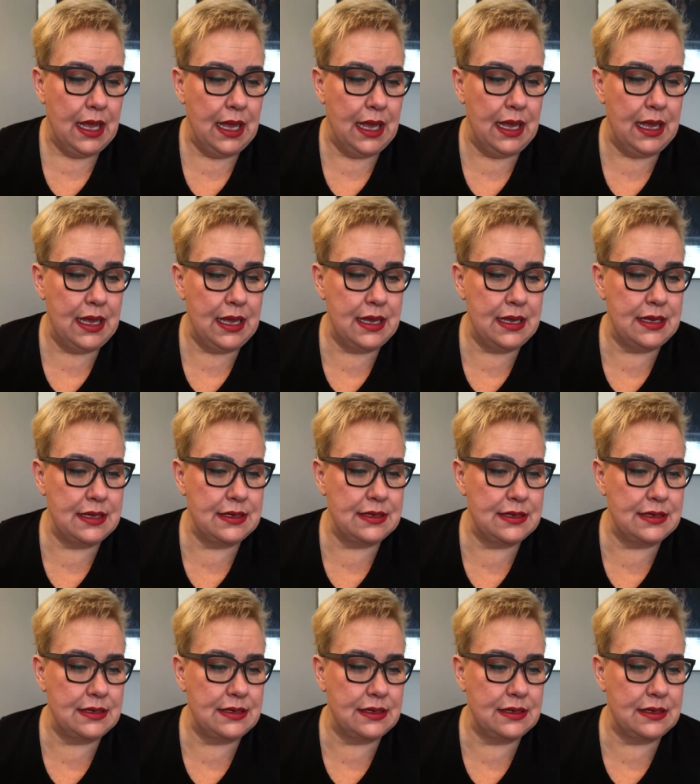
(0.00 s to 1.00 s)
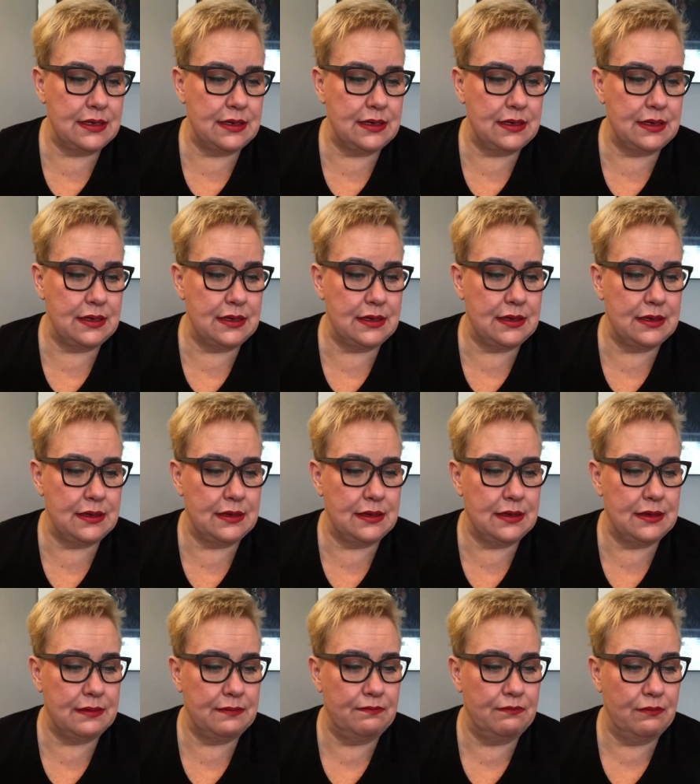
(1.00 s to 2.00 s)
And
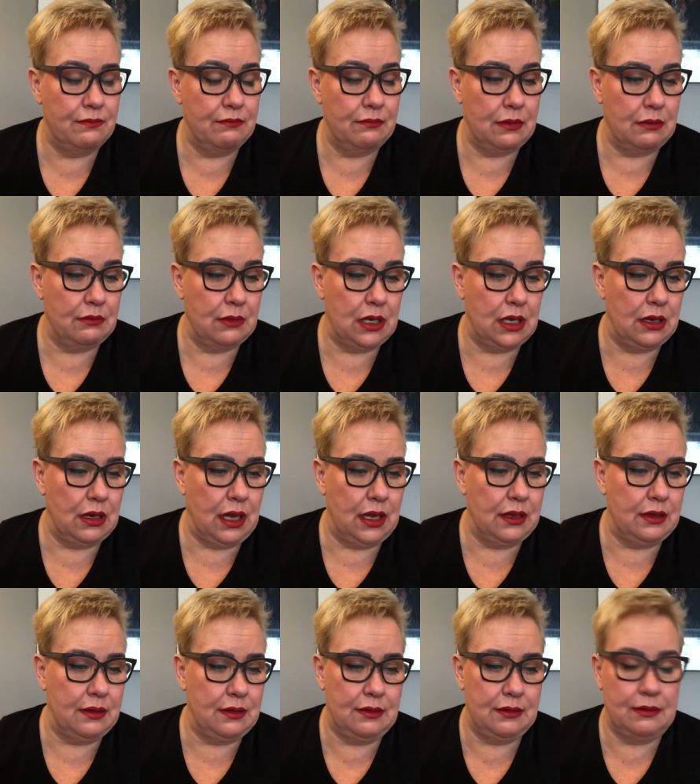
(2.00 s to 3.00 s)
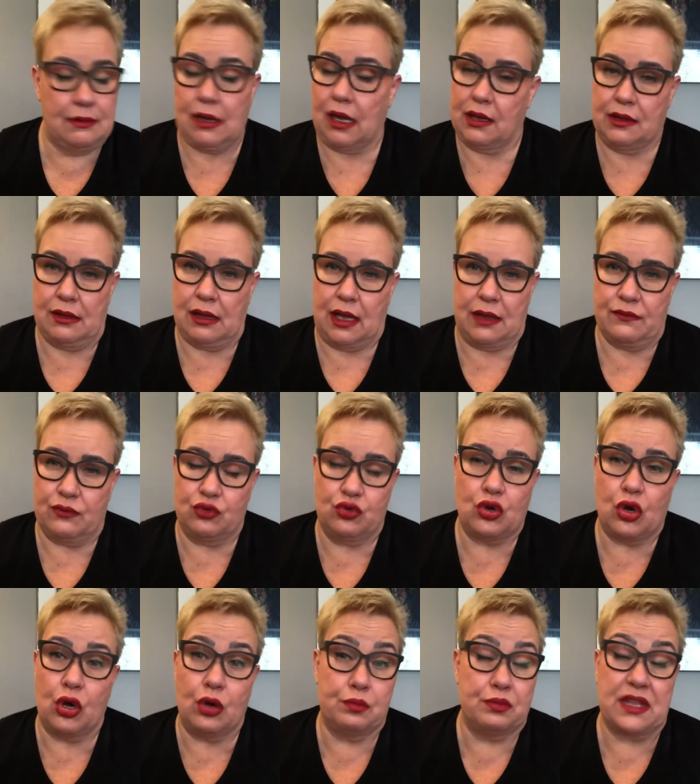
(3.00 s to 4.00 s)
I
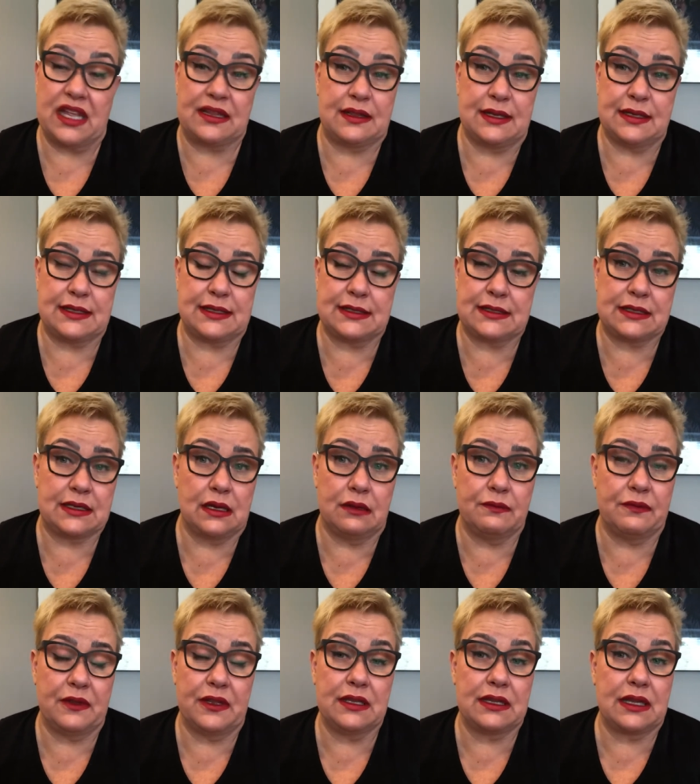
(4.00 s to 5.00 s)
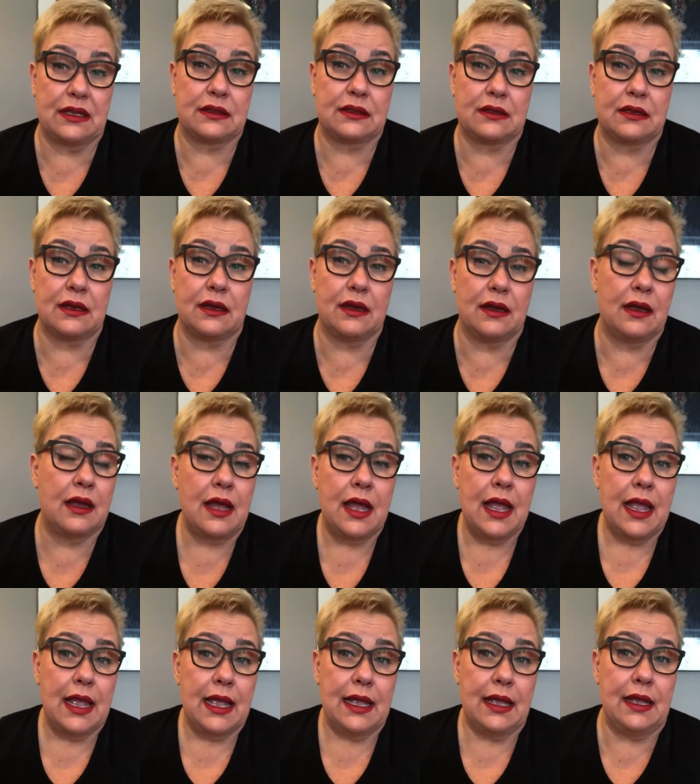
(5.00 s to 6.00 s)
would hope that this is something that
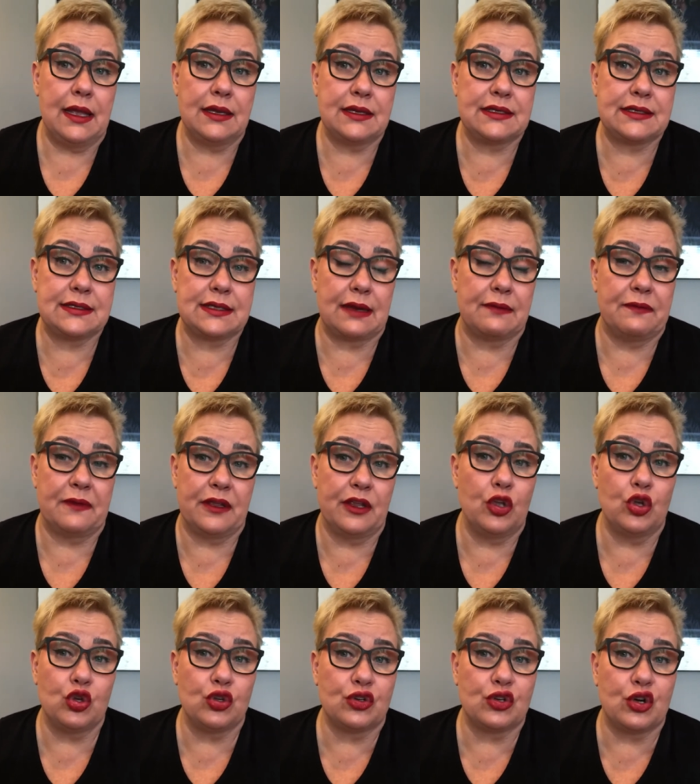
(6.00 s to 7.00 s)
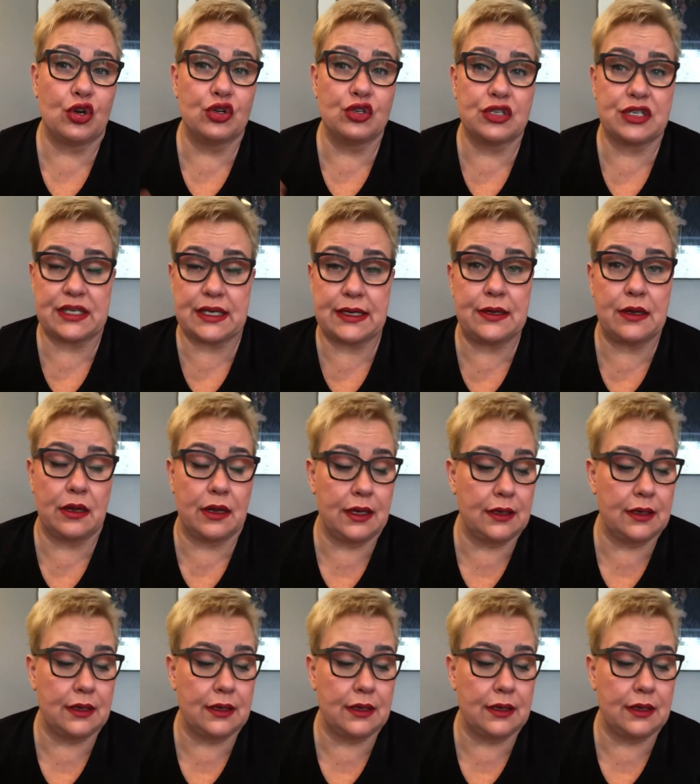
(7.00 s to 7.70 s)
is something you could consider